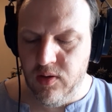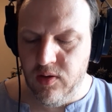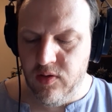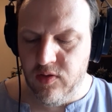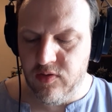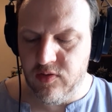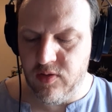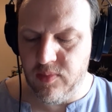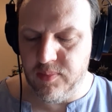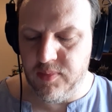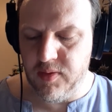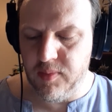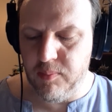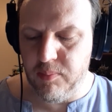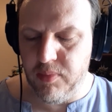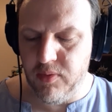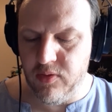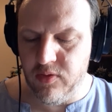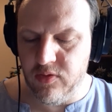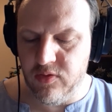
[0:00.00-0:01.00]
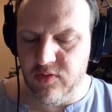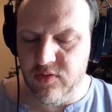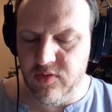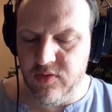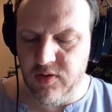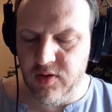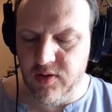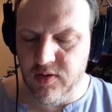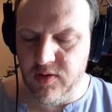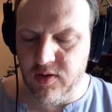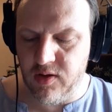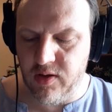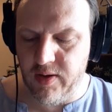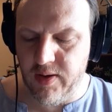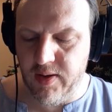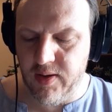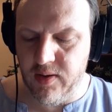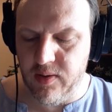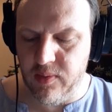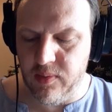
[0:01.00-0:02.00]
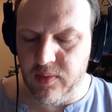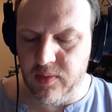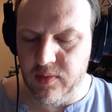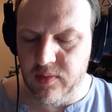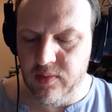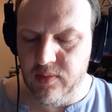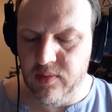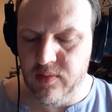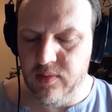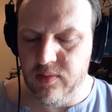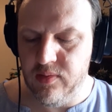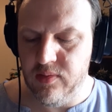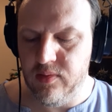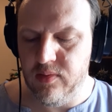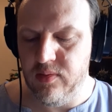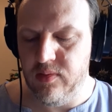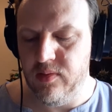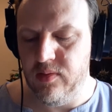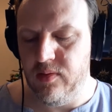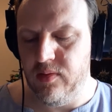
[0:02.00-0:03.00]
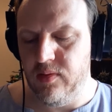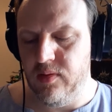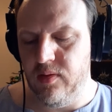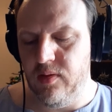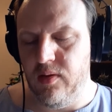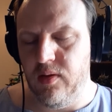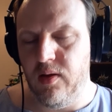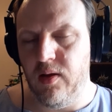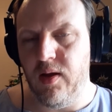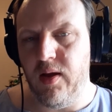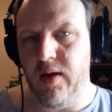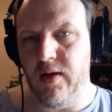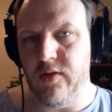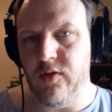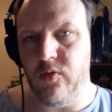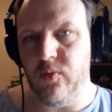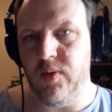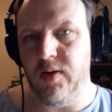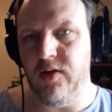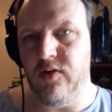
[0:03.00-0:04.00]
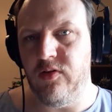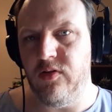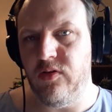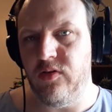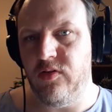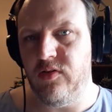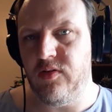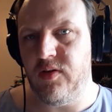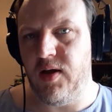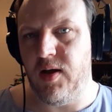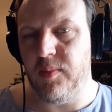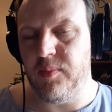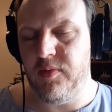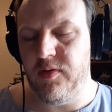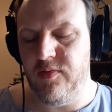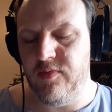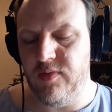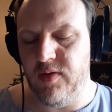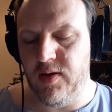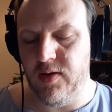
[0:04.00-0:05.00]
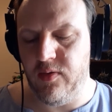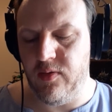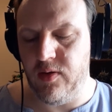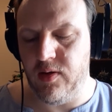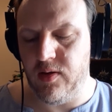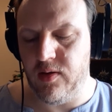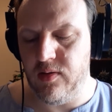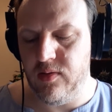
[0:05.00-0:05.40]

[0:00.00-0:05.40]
Something burst in the cloud, and the Rangers stopped firing.